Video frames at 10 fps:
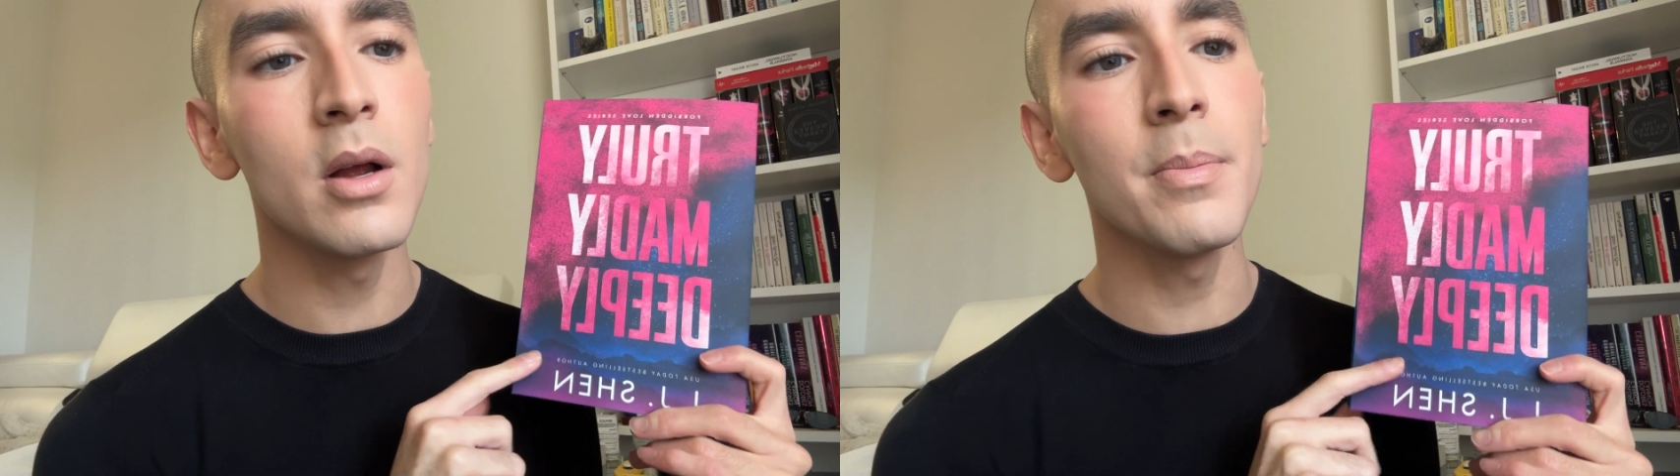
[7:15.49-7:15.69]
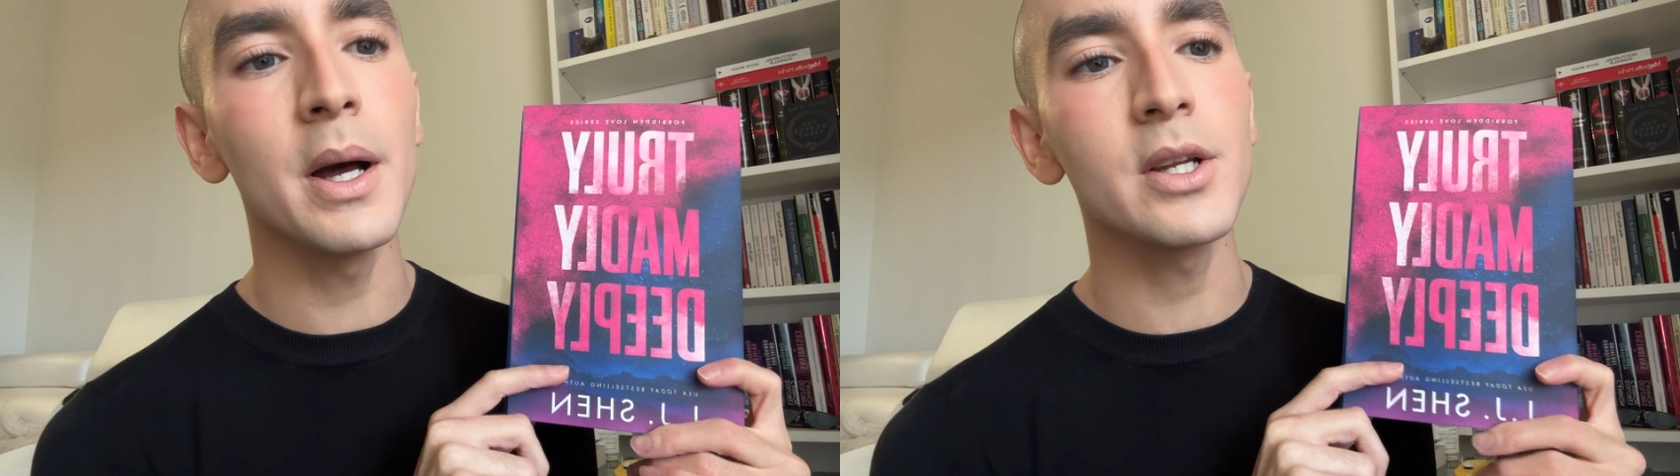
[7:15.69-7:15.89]

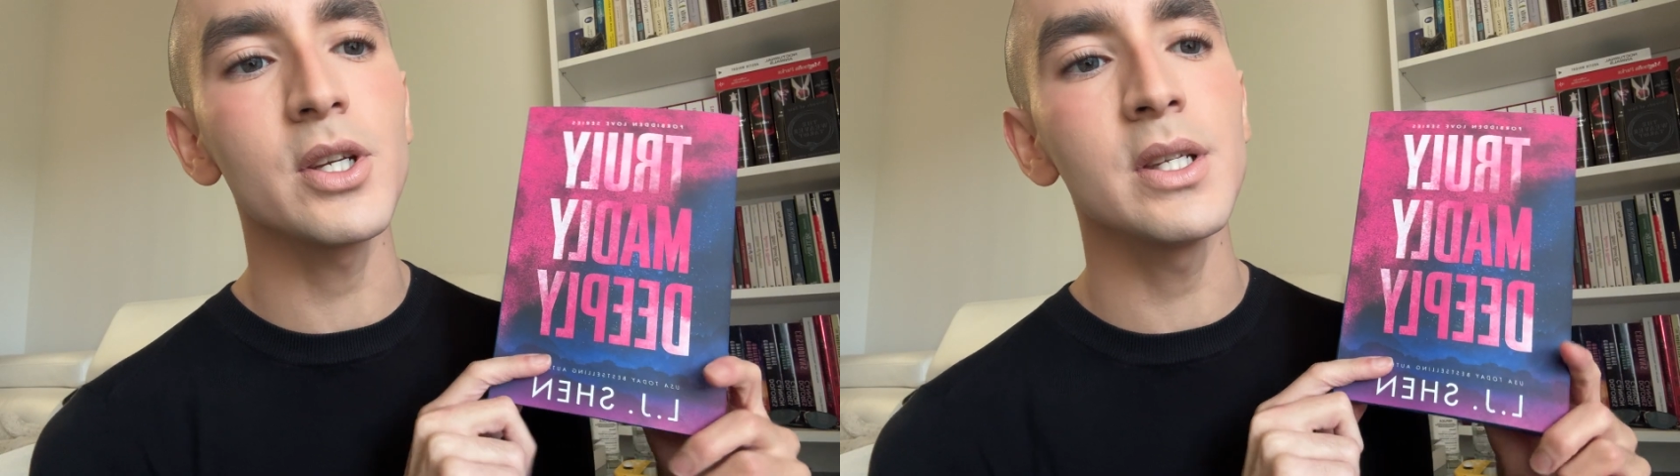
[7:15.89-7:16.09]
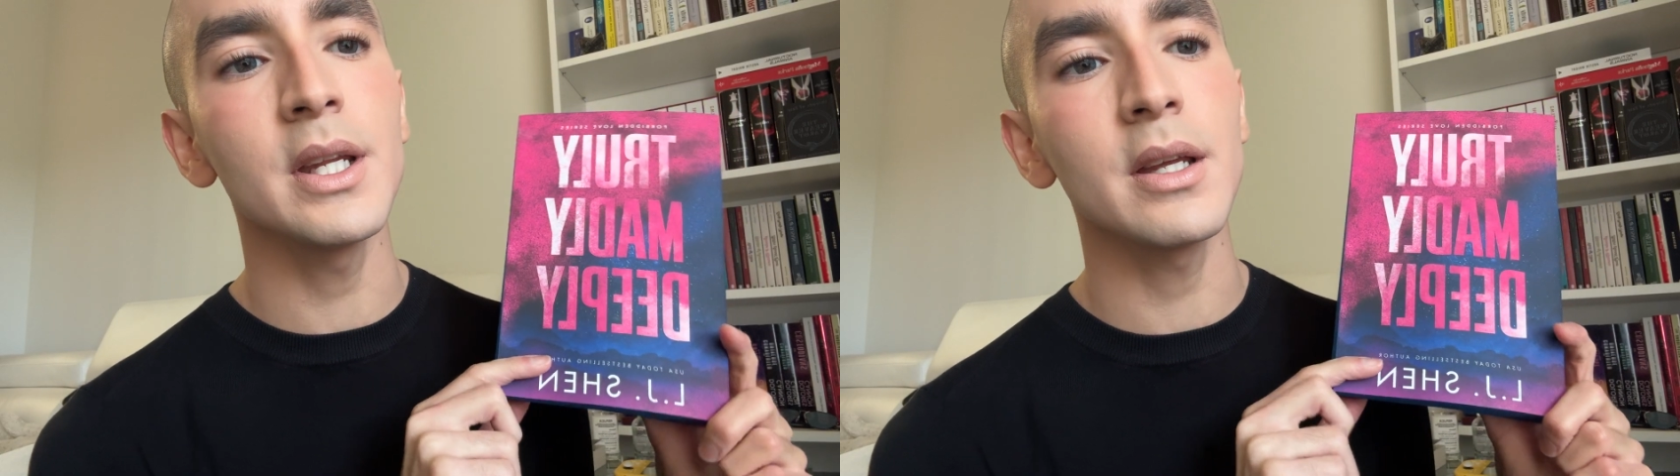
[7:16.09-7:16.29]
but she
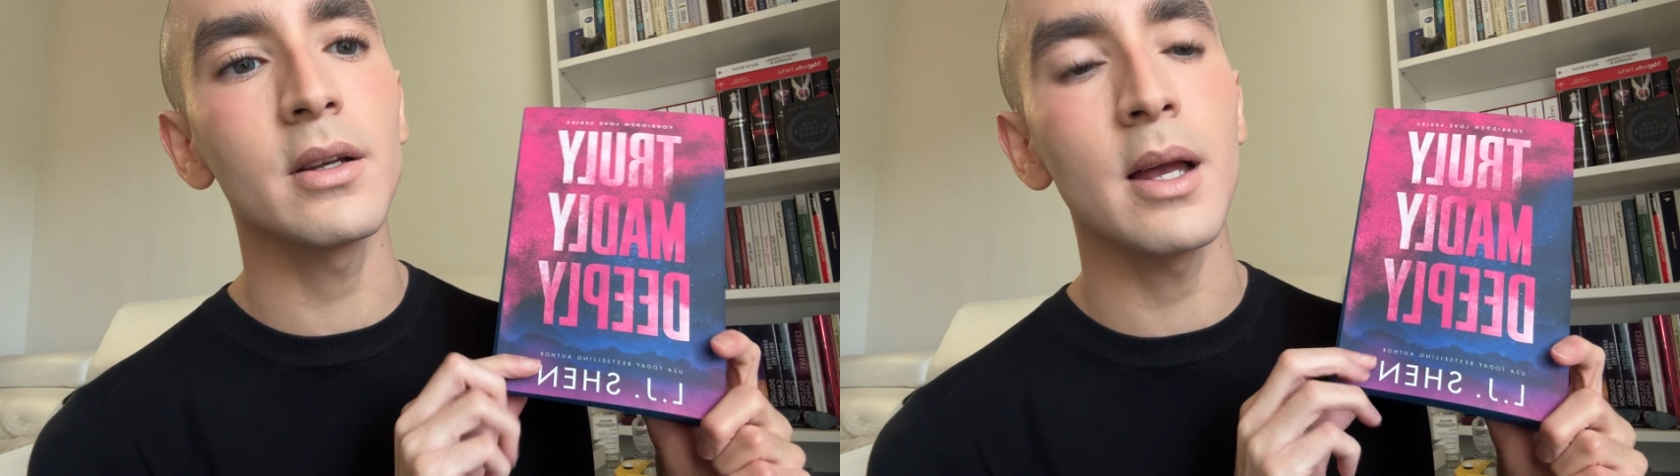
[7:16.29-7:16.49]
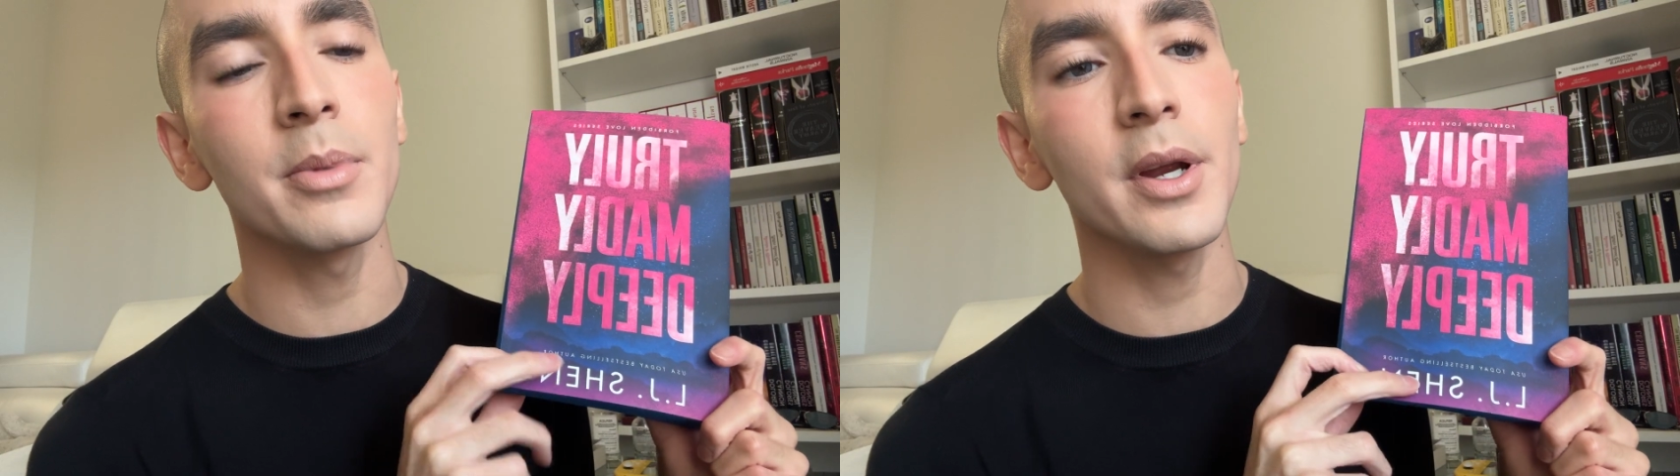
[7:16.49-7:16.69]
did in
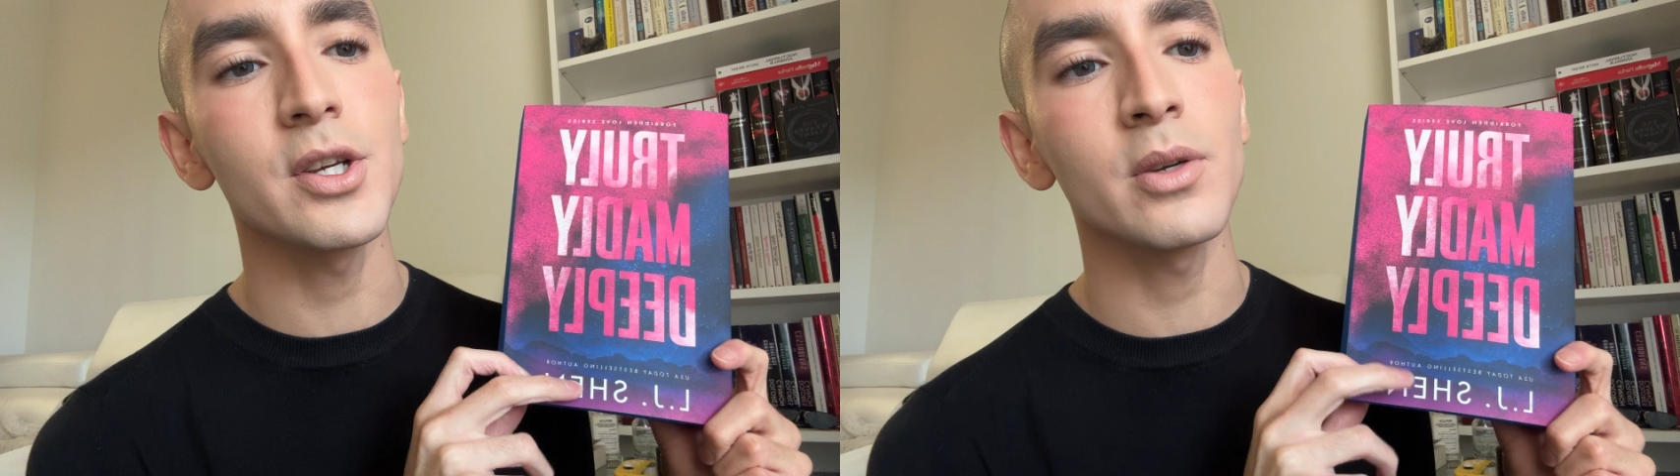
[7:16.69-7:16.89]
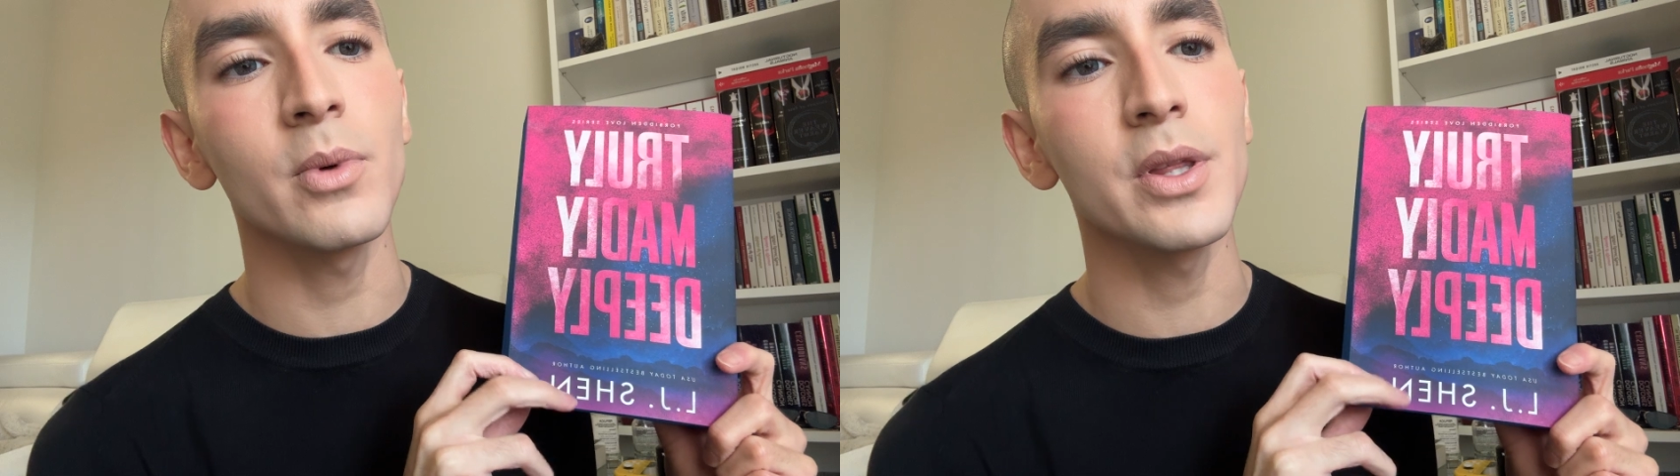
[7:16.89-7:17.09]

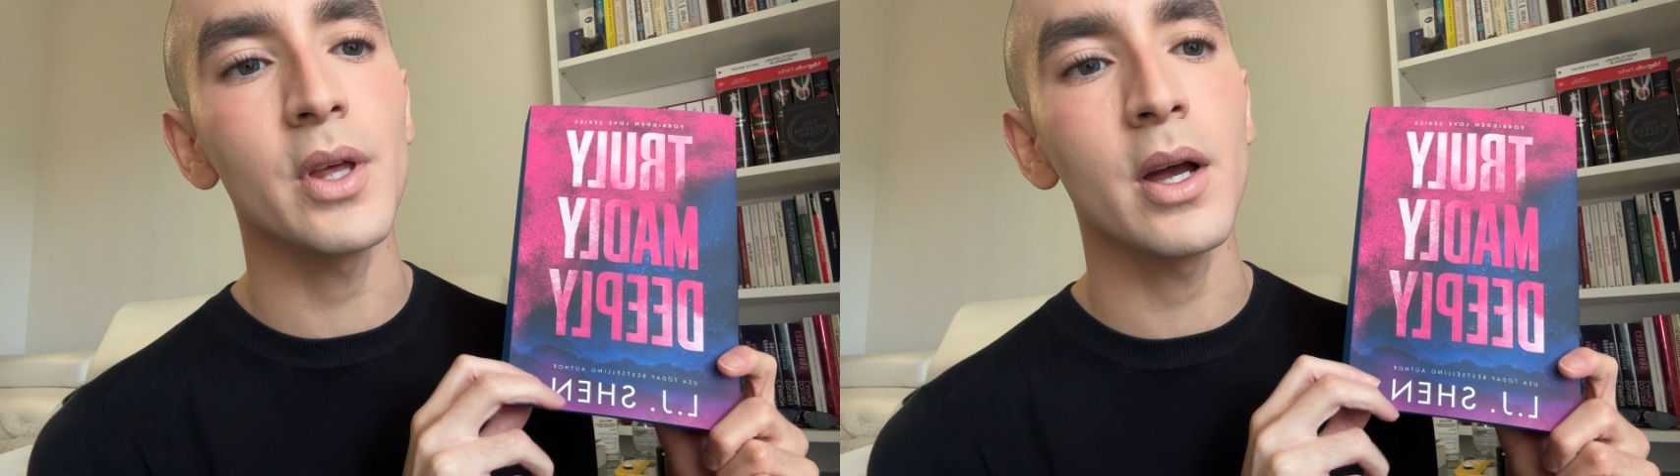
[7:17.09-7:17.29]
collaboration with